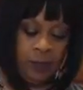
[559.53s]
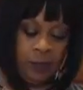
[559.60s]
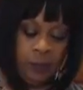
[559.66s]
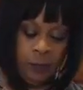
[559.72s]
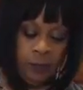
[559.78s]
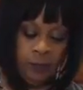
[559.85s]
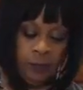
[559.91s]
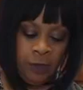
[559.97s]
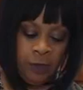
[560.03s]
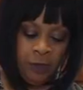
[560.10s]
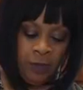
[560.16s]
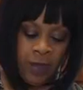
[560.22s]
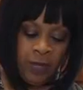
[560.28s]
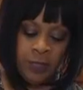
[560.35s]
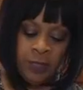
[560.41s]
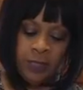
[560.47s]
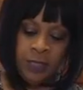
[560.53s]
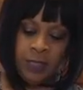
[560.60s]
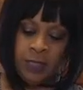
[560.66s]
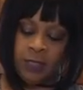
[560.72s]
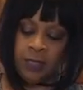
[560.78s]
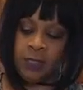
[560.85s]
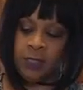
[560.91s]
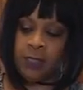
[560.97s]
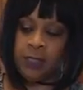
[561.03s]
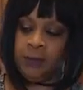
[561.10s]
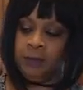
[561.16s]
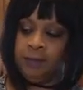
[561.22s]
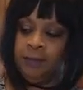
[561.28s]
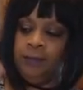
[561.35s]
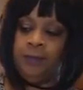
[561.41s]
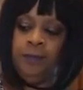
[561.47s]
Looking for the right consistency.
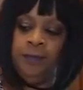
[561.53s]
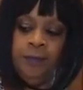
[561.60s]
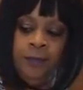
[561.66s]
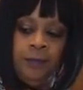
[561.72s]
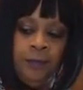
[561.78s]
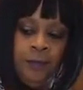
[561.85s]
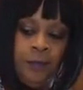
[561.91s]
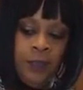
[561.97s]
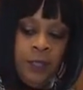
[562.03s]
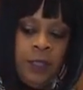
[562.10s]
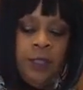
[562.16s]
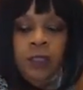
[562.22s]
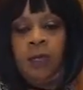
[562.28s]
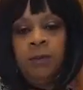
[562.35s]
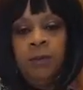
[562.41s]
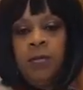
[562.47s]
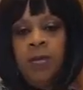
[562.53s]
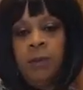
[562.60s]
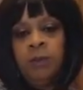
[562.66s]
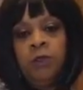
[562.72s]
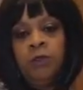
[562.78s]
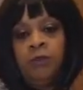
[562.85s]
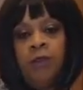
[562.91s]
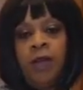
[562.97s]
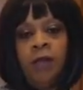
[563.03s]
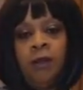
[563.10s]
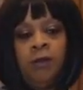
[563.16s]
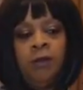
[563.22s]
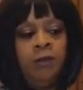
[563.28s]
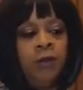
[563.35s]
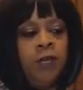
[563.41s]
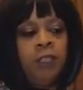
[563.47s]
Because sometimes you follow
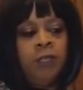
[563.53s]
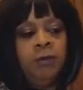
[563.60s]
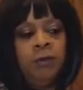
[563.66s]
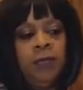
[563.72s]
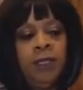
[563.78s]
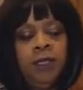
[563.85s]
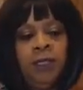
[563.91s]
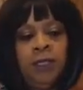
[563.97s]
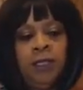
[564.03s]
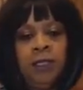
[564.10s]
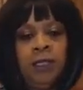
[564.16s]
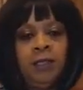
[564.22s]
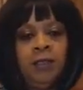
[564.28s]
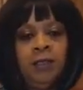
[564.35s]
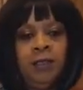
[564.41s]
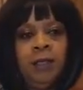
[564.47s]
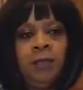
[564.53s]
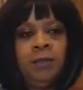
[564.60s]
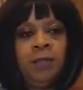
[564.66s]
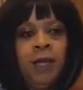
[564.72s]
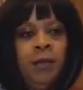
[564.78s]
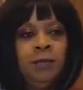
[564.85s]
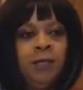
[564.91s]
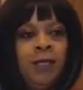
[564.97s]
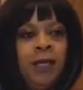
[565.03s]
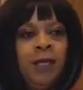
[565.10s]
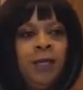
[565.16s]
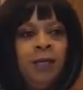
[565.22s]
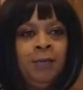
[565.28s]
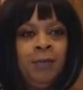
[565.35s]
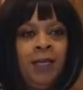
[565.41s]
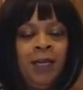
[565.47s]
the recipes and sometimes they
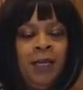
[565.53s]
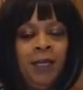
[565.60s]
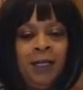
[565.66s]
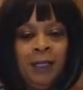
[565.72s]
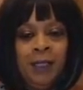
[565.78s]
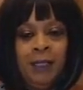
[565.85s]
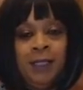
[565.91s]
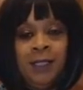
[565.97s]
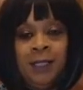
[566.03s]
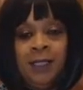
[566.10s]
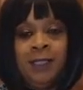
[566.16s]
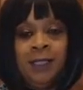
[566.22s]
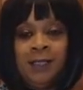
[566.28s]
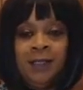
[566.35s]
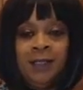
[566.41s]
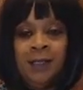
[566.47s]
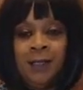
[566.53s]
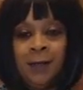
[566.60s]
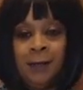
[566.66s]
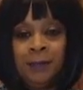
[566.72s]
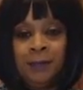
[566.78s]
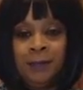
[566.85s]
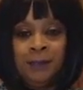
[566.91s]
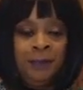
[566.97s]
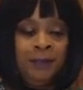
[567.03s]
can be inconsistent. So